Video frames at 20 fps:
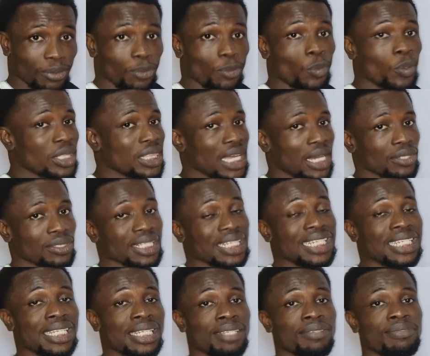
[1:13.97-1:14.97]
without
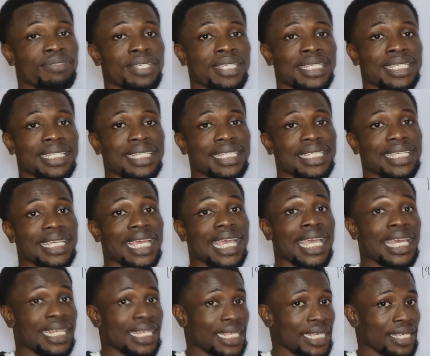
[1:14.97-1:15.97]
leaving
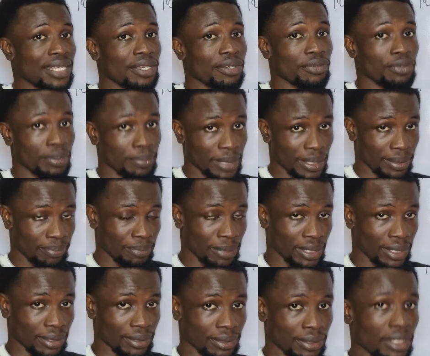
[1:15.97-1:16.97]
any
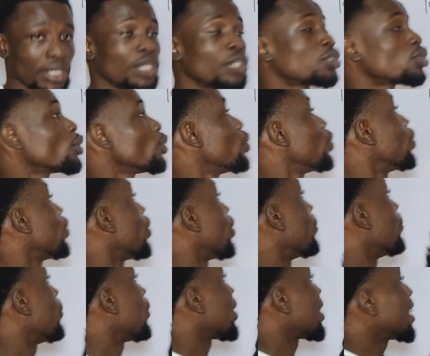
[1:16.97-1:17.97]
remainder. So,
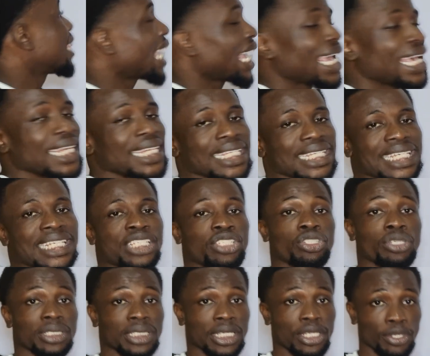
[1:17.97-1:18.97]
but 10 is
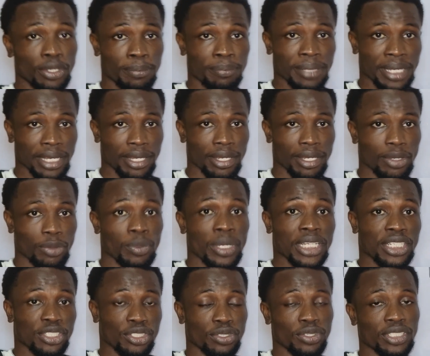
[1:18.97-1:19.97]
just a number. We
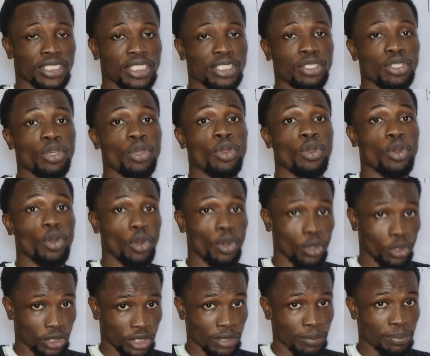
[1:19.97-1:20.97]
are discussing
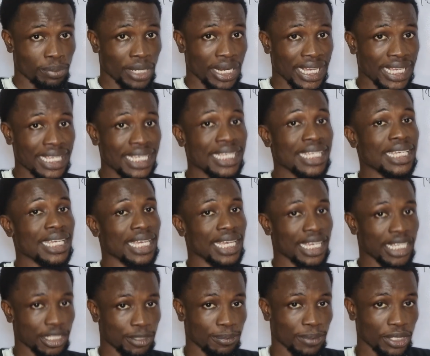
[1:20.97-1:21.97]
algebraic
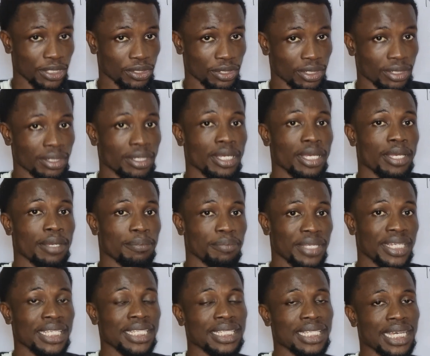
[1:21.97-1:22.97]
expression,
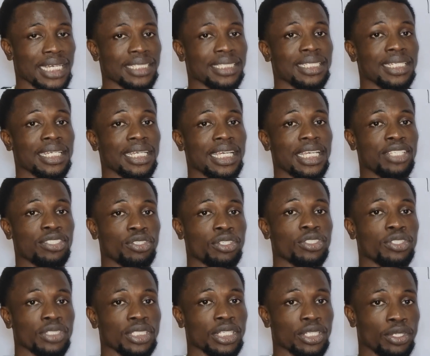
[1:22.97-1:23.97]
meaning that it's
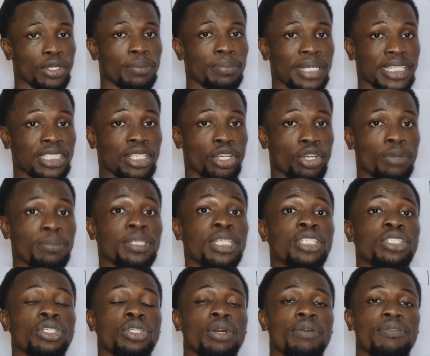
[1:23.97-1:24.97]
not just a number, it's a
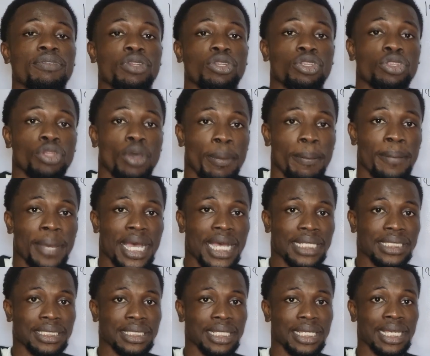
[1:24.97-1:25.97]
combination of
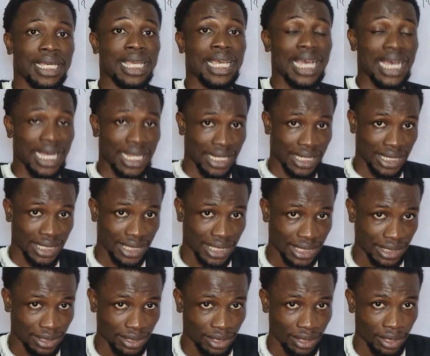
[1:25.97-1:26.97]
numbers and
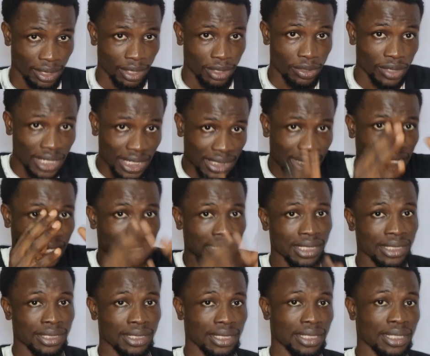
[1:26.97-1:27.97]
letters. So let's take
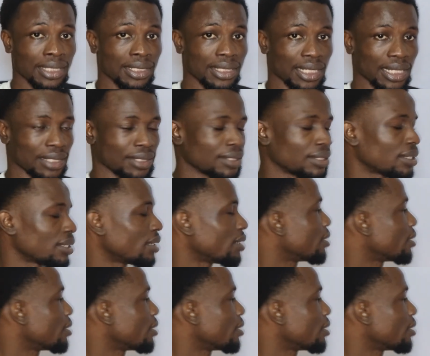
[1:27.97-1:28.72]
an instance.